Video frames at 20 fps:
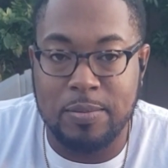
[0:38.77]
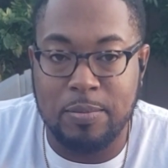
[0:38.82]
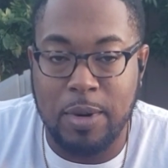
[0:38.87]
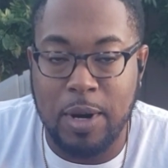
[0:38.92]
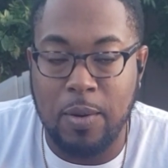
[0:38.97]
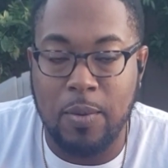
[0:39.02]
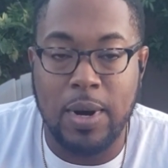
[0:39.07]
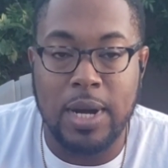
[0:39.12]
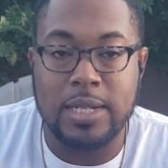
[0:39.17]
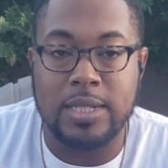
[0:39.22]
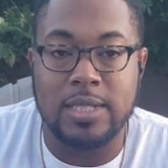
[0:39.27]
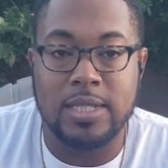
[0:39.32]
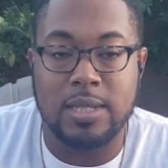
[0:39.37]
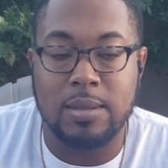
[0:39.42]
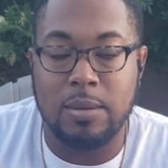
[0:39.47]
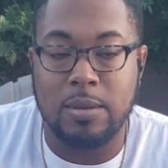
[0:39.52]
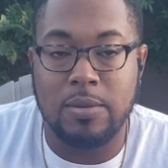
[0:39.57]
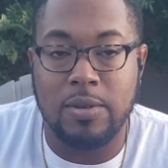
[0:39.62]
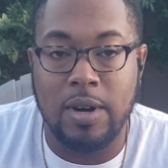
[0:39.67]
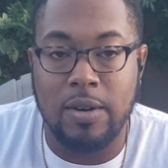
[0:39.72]
by watching
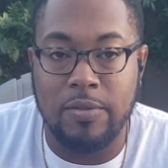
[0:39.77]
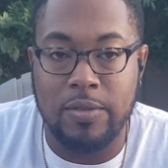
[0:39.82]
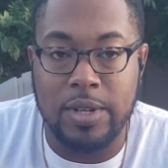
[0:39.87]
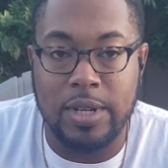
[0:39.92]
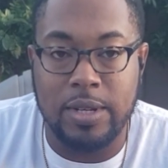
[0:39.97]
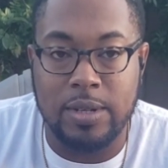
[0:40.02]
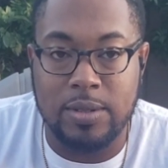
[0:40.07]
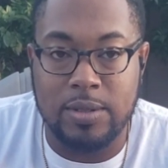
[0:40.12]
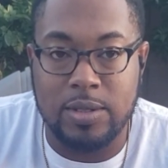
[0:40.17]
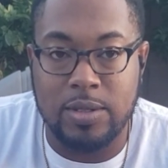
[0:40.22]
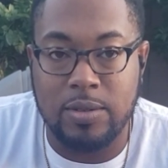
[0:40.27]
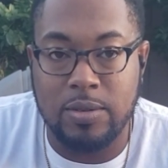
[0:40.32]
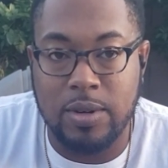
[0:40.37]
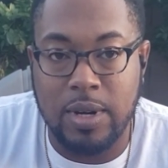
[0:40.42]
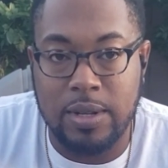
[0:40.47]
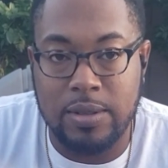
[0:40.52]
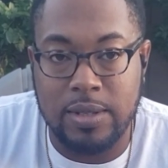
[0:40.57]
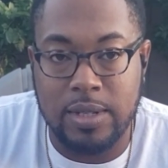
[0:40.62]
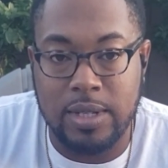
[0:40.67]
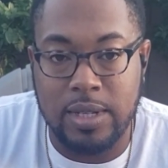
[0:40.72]
some of our videos
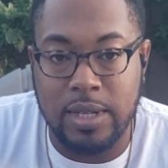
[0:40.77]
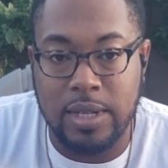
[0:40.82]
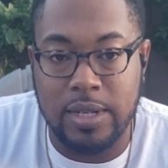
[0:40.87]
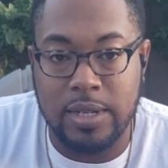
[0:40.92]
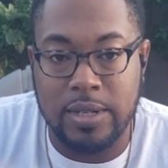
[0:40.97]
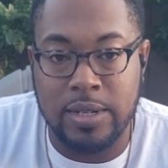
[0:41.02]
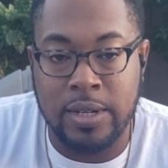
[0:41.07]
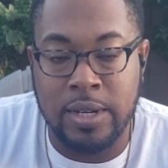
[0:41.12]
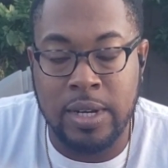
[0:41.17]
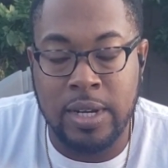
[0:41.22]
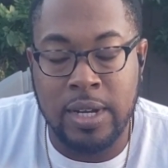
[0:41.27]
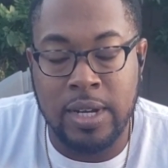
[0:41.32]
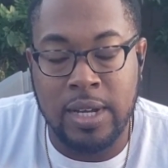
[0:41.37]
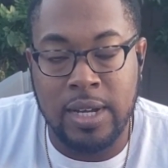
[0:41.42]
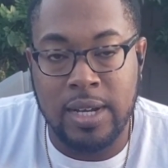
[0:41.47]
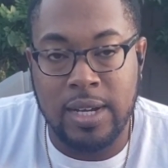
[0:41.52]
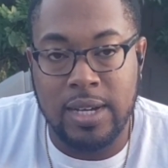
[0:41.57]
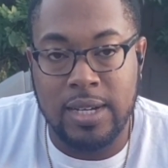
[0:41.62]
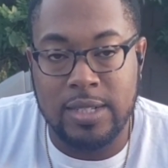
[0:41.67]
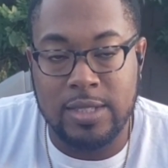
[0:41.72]
throughout the year,
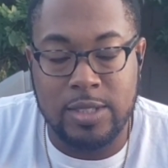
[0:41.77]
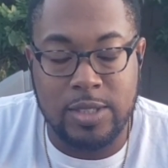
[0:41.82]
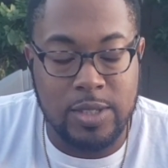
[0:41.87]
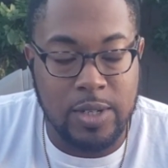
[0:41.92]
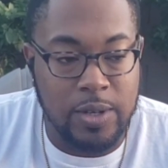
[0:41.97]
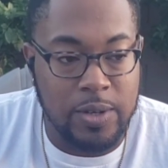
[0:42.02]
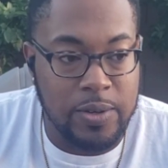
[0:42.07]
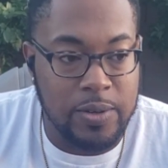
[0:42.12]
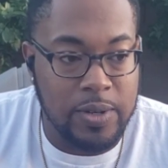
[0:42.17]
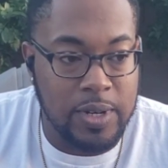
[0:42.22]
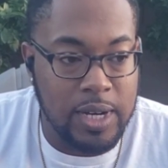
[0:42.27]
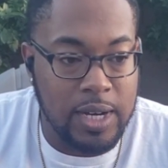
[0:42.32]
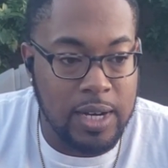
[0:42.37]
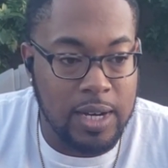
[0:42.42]
and so